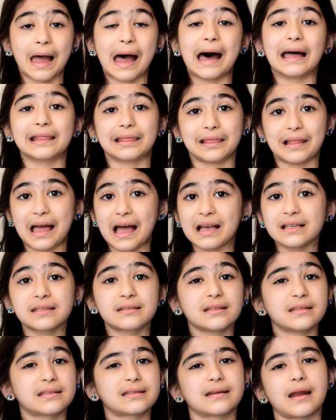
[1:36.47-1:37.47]
At
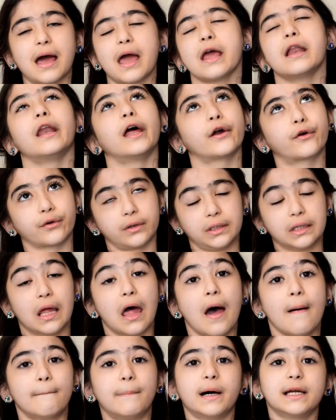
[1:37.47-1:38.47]
last, Israel agreed,
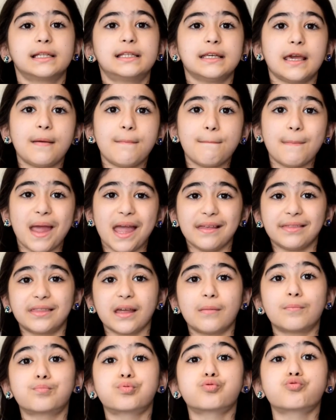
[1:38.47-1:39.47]
but he made
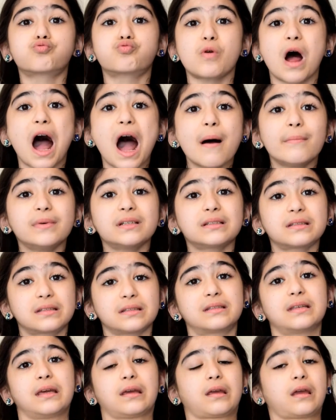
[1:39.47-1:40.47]
them promise to
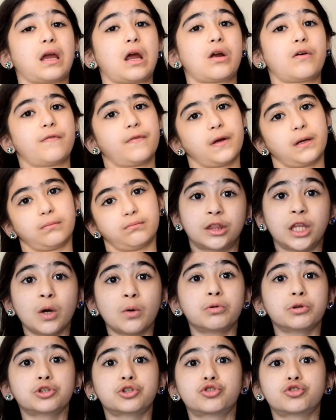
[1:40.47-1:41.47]
take care of him. They
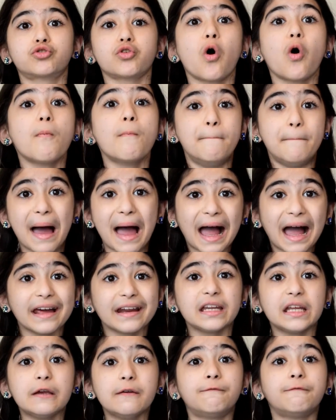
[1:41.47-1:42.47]
were so
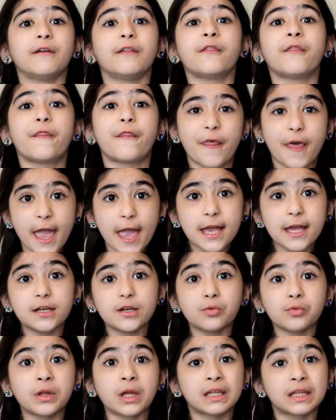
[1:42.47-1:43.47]
bad, even they
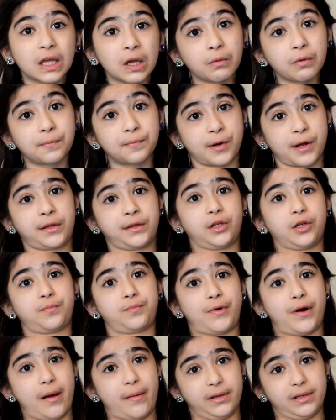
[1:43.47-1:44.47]
knew that they would break their
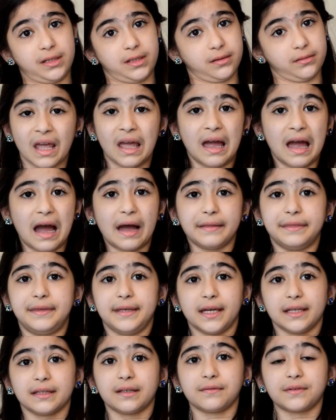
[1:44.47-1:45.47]
promise. At
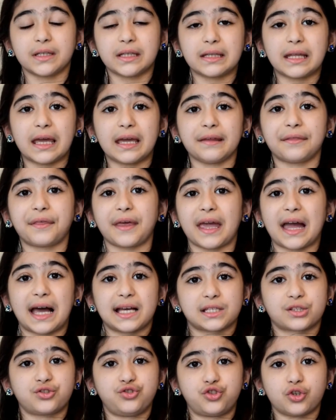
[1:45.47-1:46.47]
the end of the day, they
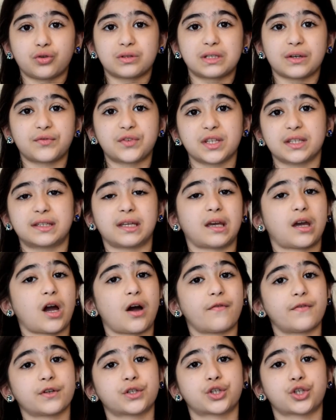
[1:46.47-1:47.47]
asked Joseph to take
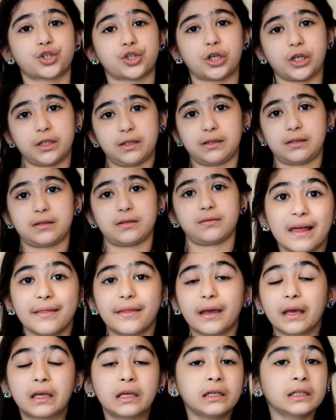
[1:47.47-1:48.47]
off his shirt.
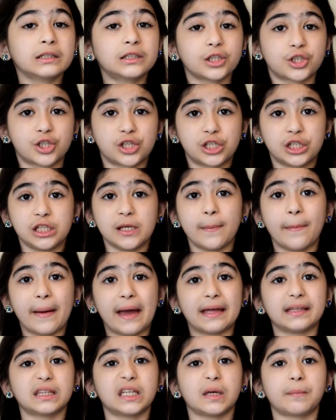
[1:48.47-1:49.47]
They killed a sheep
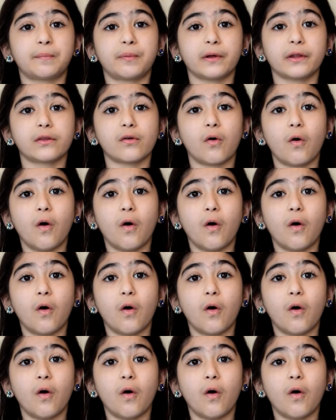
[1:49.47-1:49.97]
and they put